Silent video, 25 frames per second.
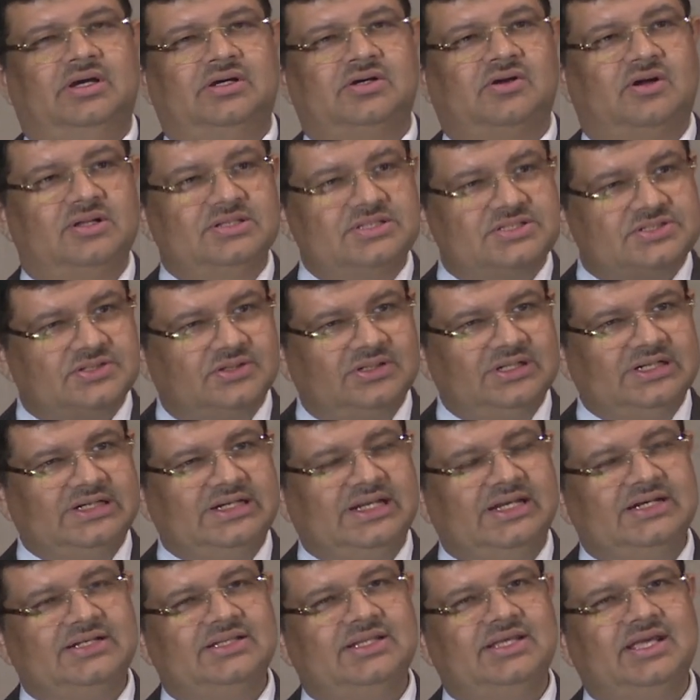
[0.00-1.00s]

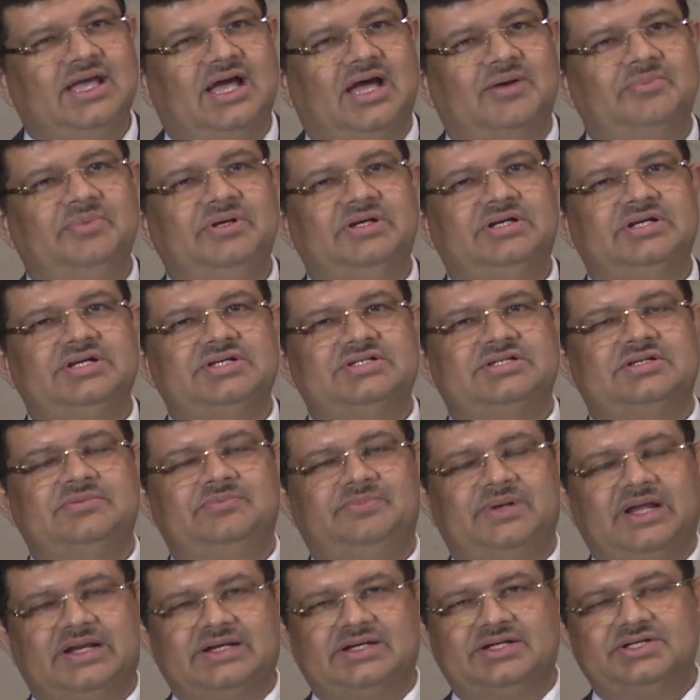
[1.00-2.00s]
consolidate the arbitration
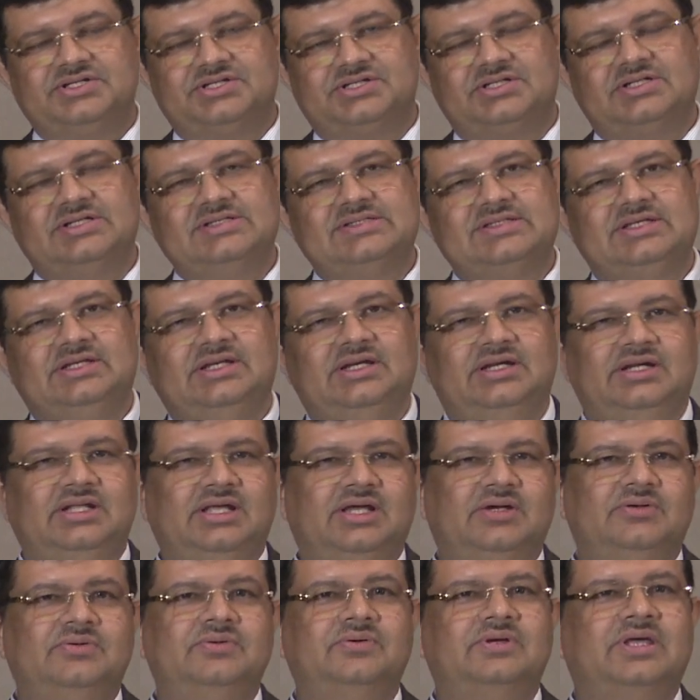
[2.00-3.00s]
practitioners in
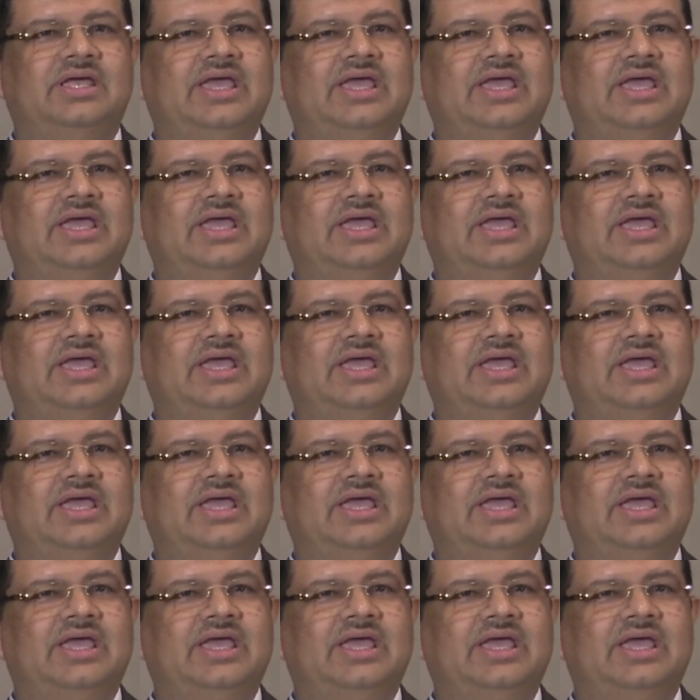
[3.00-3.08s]
India who